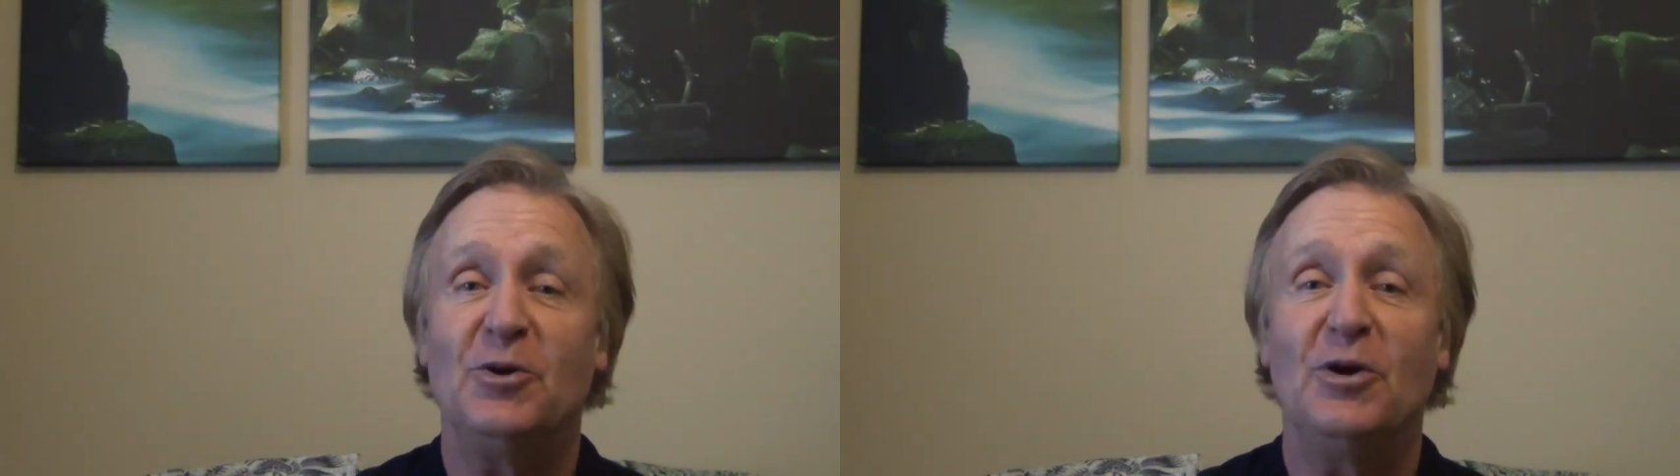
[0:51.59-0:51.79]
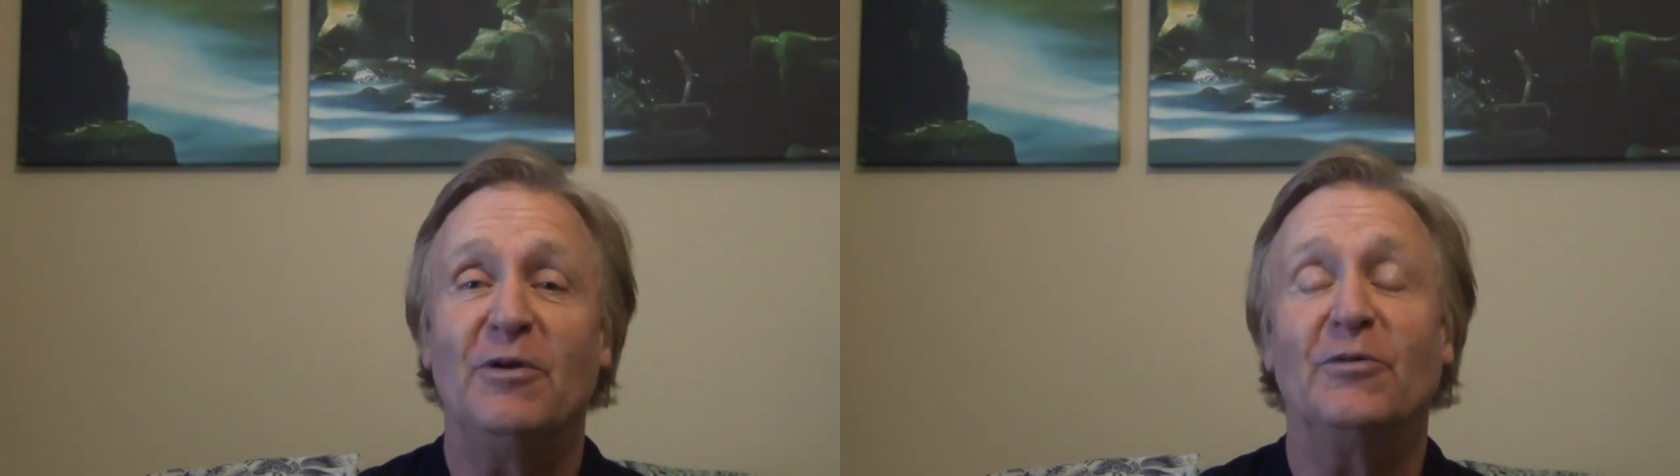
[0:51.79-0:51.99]

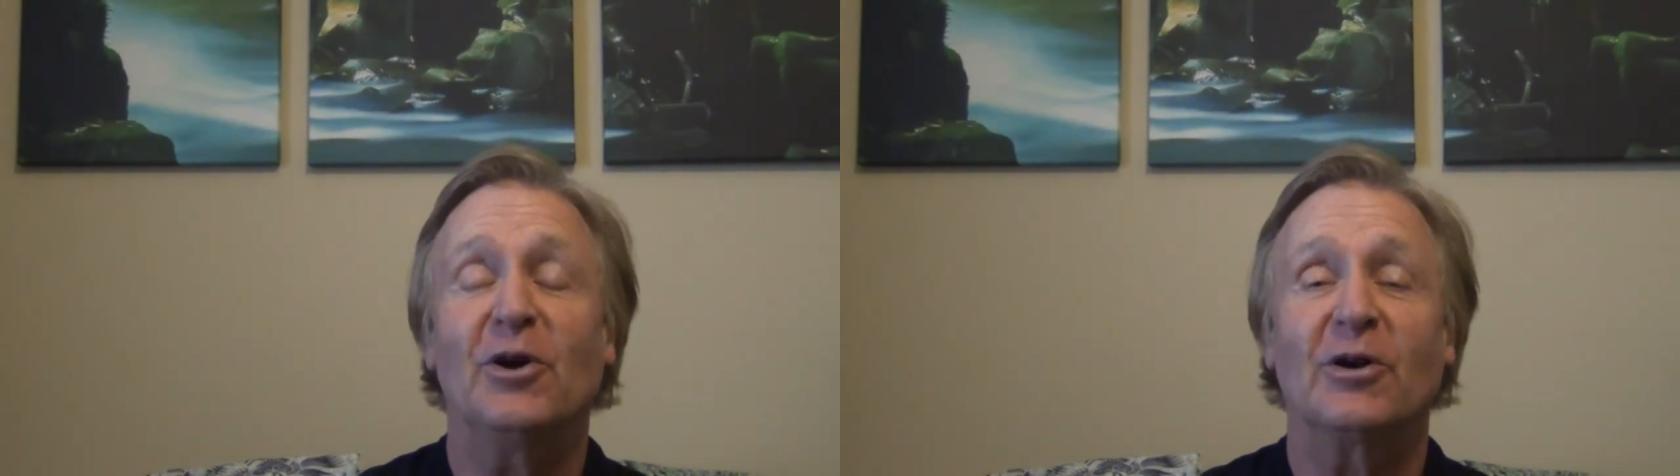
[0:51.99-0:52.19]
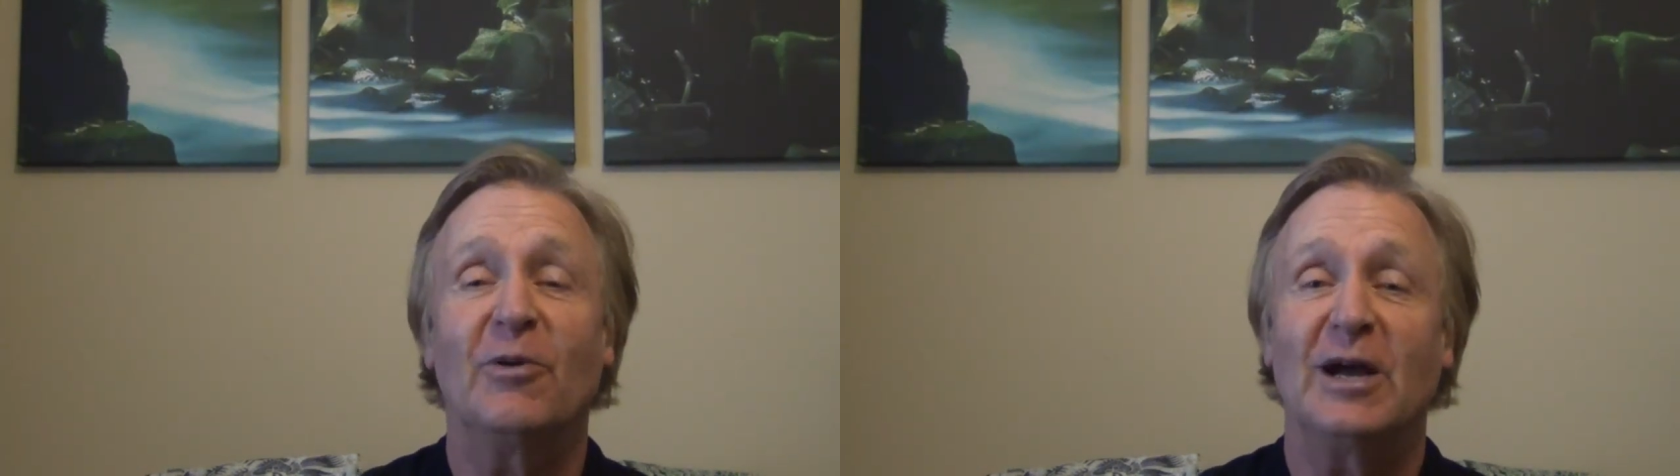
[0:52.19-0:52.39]
who you've
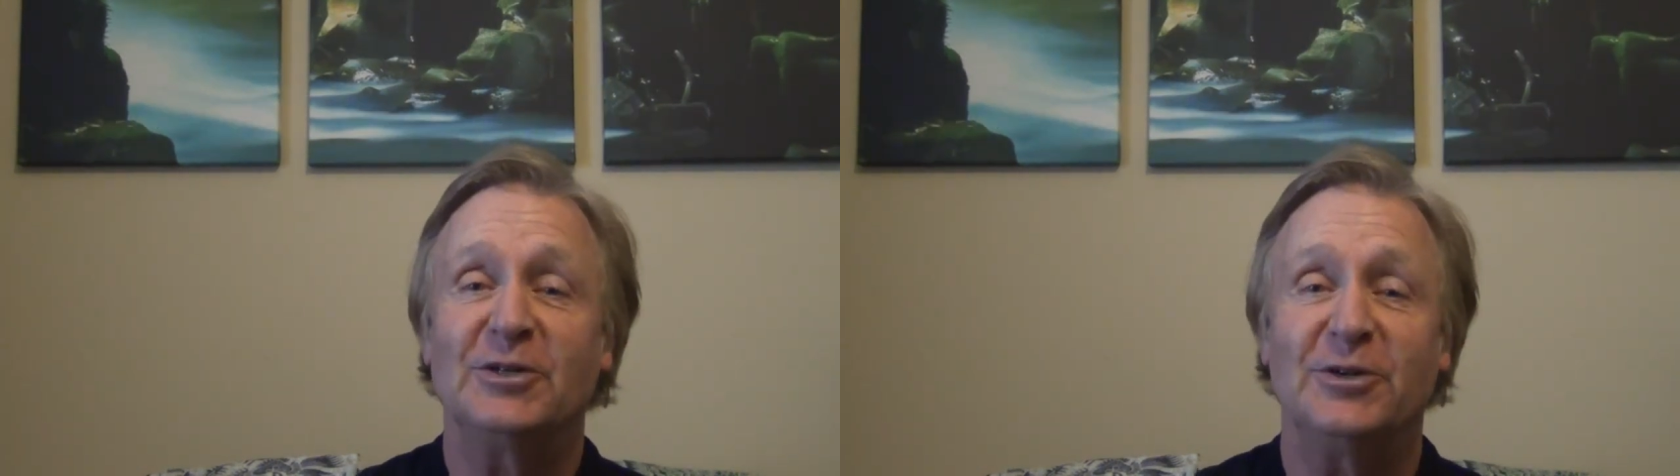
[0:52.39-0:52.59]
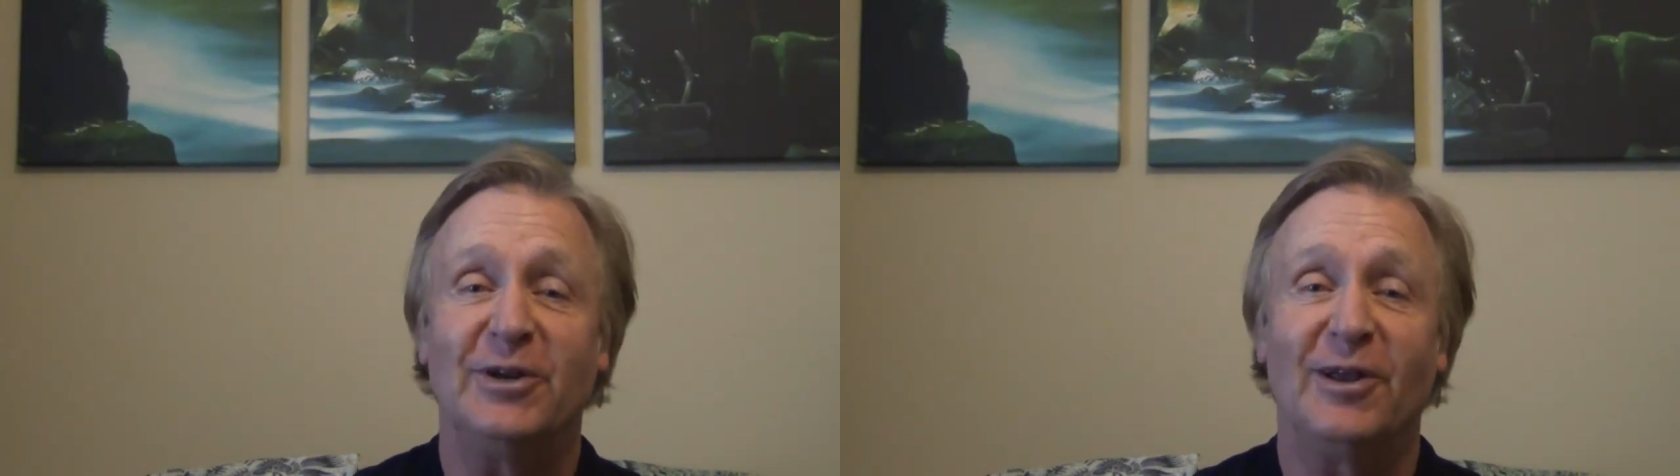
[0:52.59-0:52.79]
got
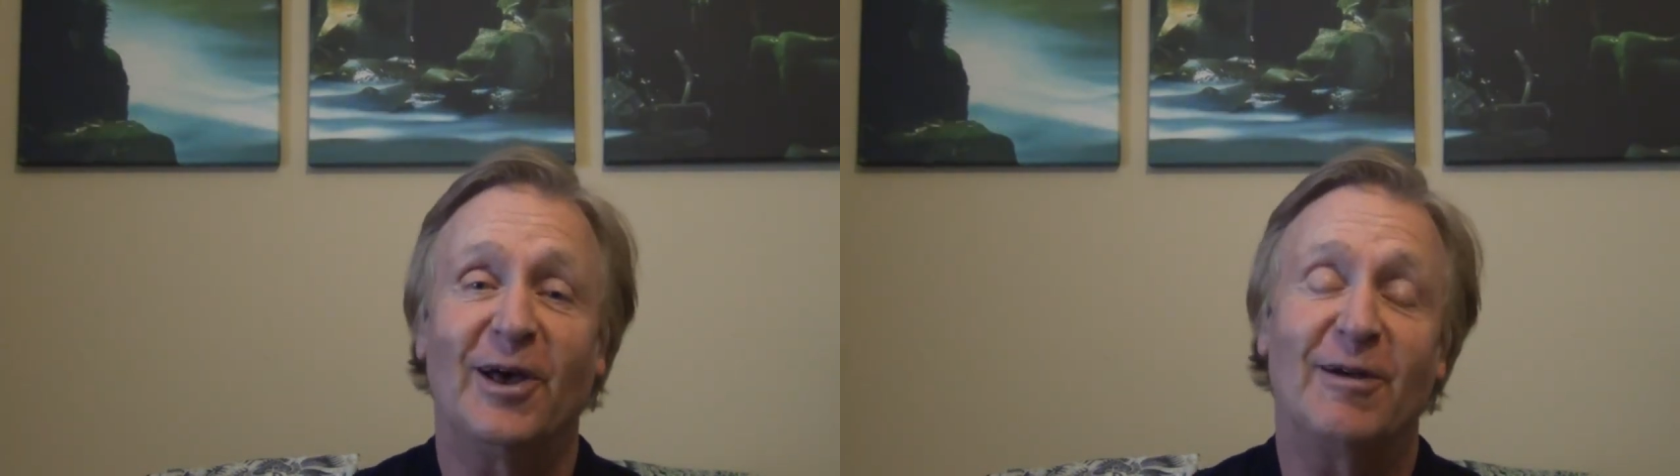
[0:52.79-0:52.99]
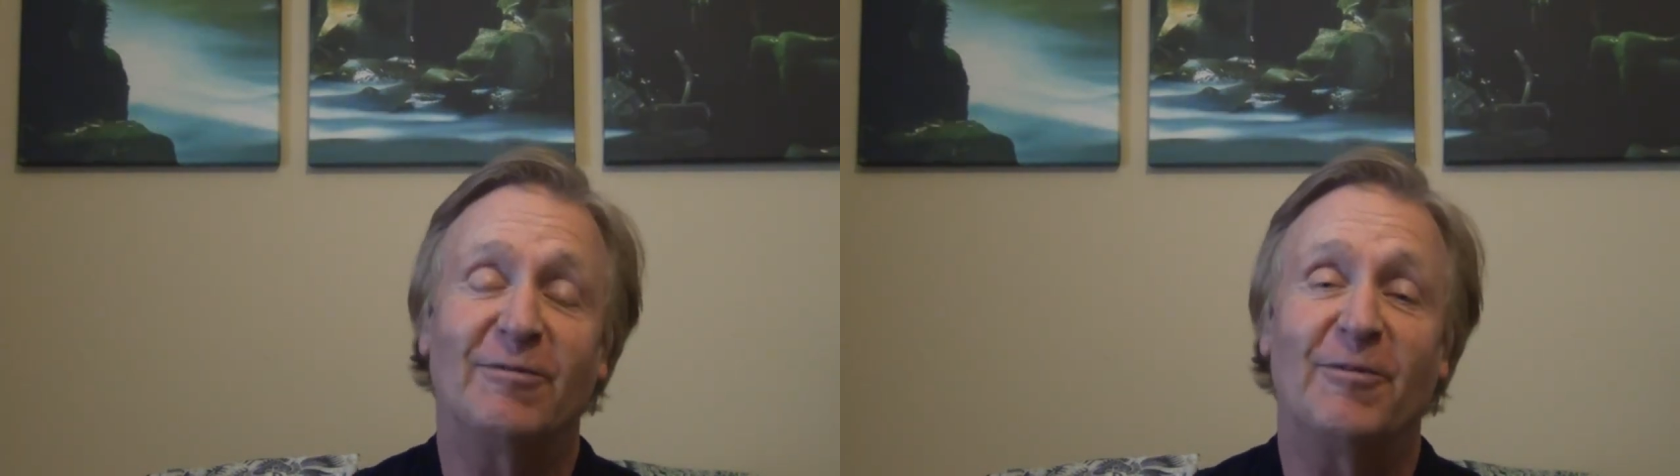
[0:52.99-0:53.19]
around you in your
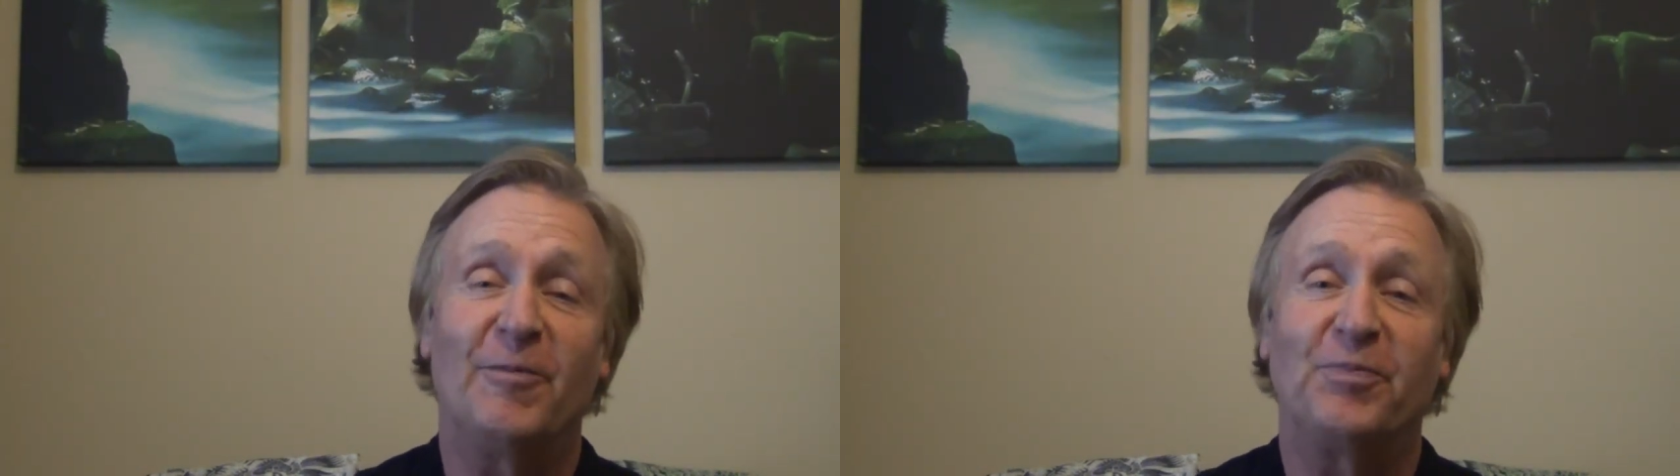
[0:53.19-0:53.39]
life.